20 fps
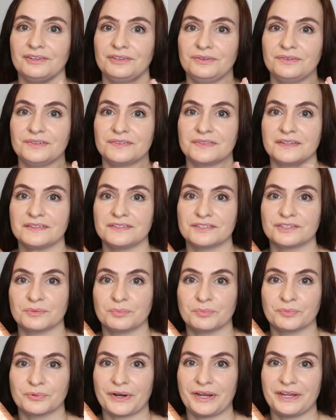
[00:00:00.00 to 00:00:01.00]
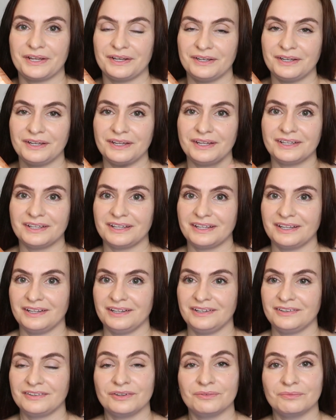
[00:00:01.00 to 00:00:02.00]
I'll use this to brighten it,
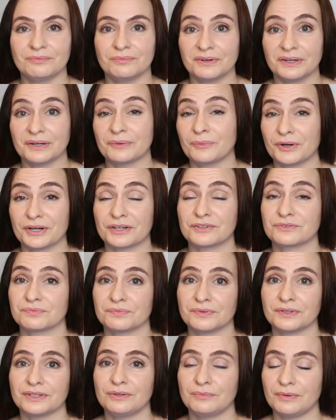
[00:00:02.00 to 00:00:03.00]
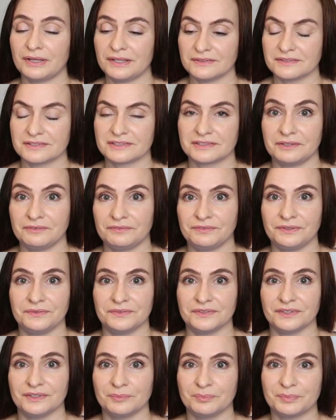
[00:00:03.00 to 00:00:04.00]
and it works really well instead of
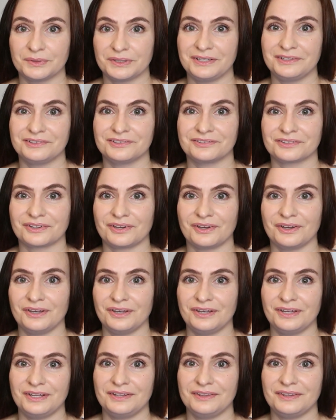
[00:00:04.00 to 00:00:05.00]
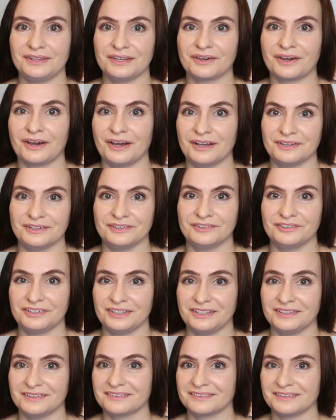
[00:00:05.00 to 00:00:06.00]
using bleach on the cotton
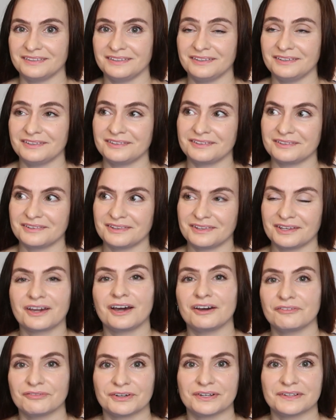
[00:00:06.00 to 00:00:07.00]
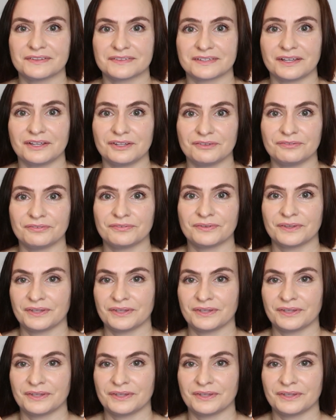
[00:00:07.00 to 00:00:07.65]
sheets and the cover itself.